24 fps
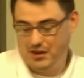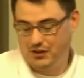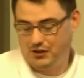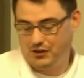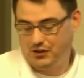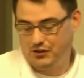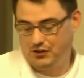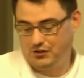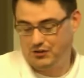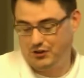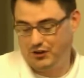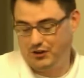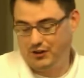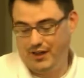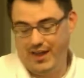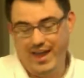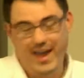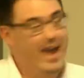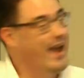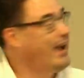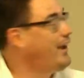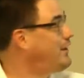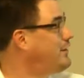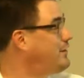Control
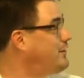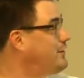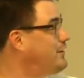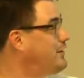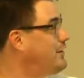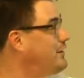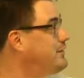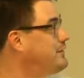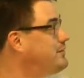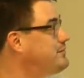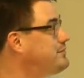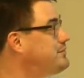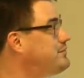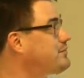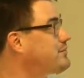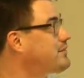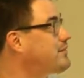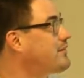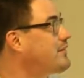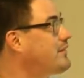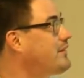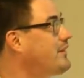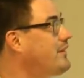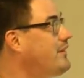X,
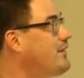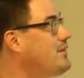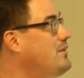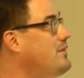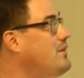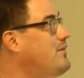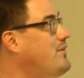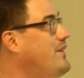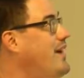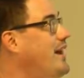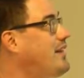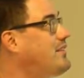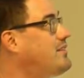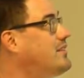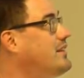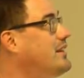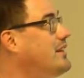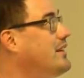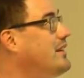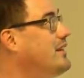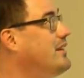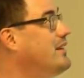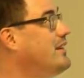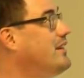we've
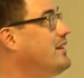exited.